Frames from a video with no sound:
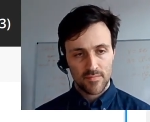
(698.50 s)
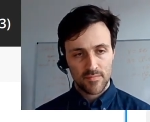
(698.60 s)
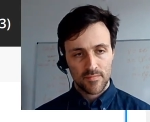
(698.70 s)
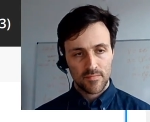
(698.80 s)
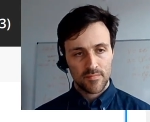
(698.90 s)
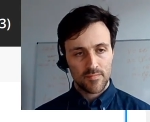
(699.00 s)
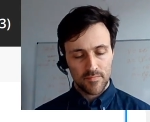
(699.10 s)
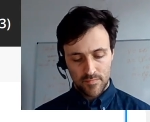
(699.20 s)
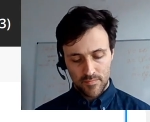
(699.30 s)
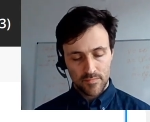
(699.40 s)

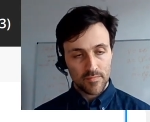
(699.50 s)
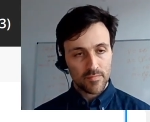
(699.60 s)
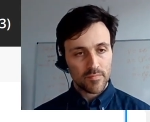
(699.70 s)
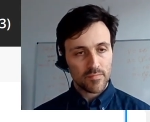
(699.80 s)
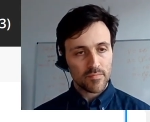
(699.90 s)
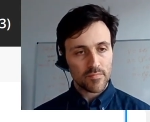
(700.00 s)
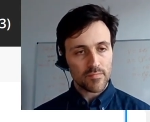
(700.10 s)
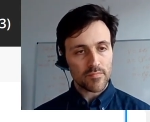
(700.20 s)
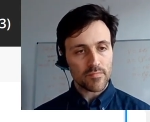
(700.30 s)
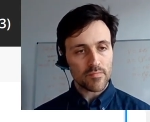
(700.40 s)

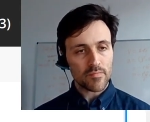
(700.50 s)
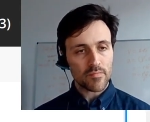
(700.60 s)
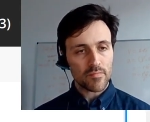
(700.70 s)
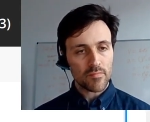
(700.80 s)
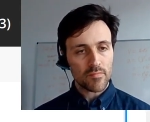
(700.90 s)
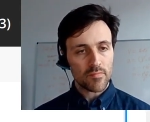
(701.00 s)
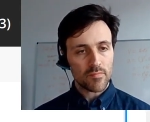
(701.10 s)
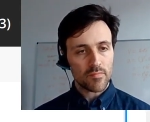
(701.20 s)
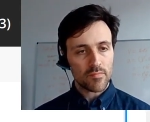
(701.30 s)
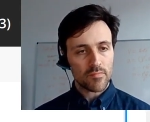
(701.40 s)

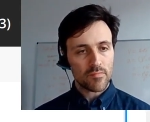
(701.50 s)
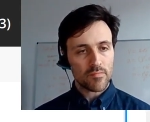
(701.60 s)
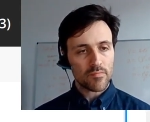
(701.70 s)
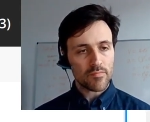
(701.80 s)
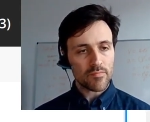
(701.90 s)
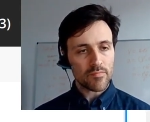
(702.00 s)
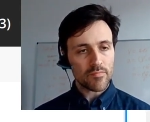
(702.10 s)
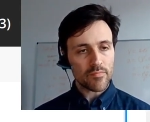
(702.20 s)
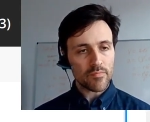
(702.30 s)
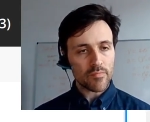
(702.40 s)

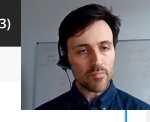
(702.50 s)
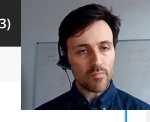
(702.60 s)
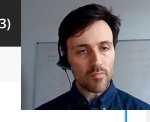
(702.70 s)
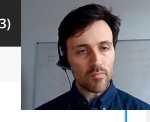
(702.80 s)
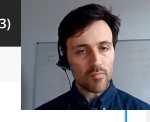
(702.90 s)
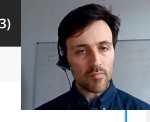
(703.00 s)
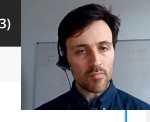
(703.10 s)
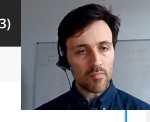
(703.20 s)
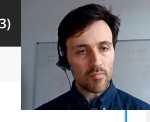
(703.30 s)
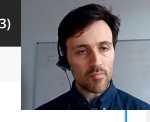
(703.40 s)

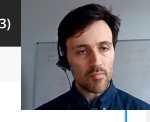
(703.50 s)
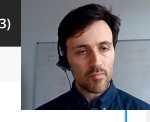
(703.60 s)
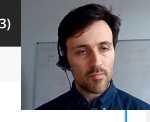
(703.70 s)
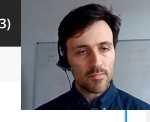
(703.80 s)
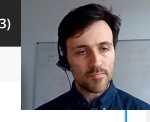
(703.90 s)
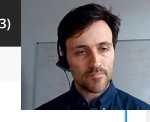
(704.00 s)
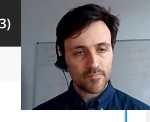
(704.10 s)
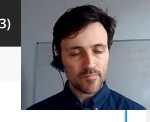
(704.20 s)
(no one is talking)